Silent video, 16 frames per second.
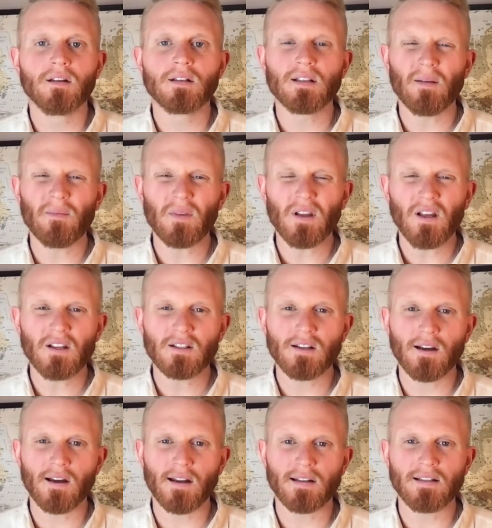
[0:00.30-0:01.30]
Something has
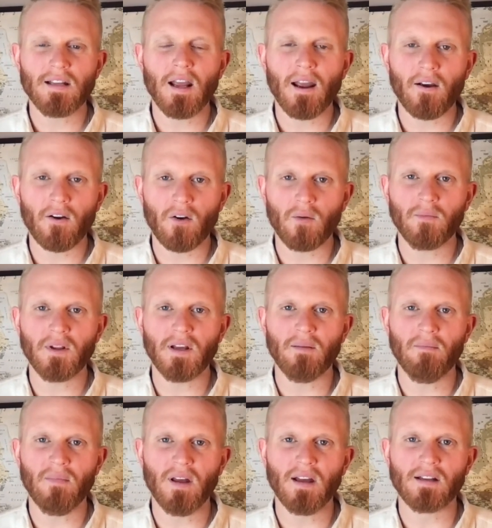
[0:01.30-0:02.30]
gone terribly
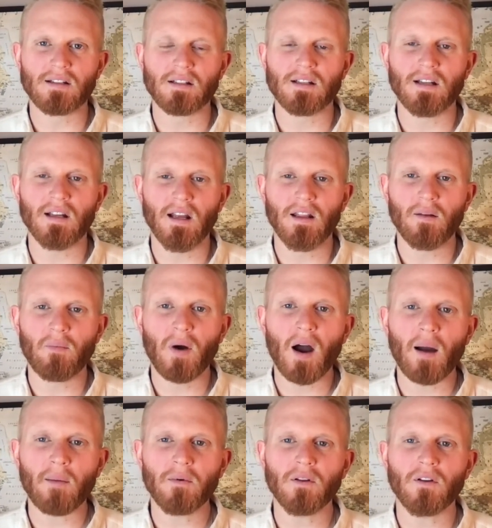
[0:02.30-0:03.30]
amiss in the
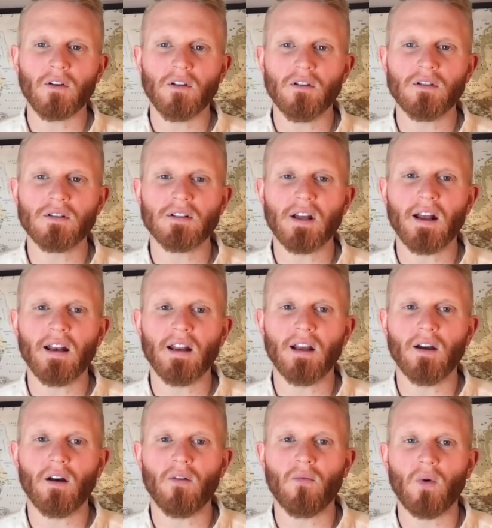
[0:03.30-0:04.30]
popular
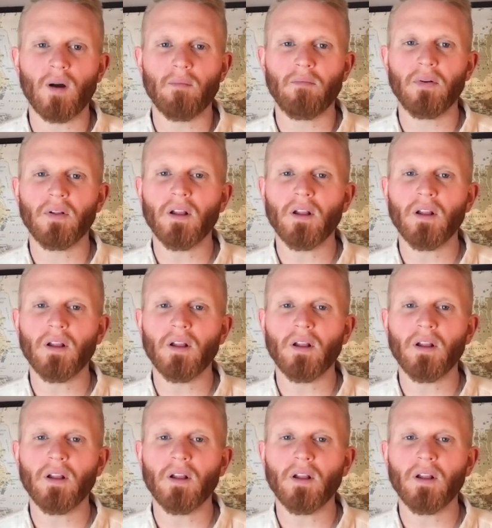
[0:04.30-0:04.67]
understanding of what